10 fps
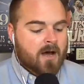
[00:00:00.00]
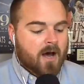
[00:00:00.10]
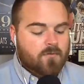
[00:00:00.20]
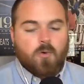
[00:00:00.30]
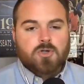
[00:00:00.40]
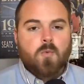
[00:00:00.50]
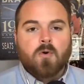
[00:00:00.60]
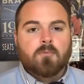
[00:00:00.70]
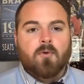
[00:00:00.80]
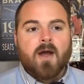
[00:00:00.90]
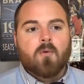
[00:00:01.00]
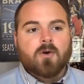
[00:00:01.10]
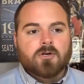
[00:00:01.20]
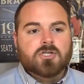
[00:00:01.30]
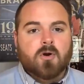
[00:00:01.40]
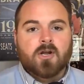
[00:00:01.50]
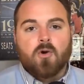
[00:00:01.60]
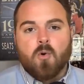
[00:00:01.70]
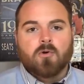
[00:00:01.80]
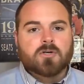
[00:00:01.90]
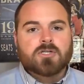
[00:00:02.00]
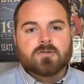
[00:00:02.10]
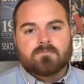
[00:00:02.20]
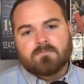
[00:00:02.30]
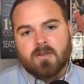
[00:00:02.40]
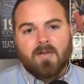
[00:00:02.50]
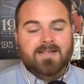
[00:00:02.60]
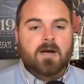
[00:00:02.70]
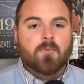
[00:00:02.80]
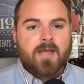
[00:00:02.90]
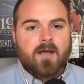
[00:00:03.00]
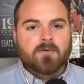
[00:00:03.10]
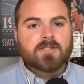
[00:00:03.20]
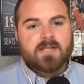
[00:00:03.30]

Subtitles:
Of course, Warren Burrell, one of your starting corners the last couple of years,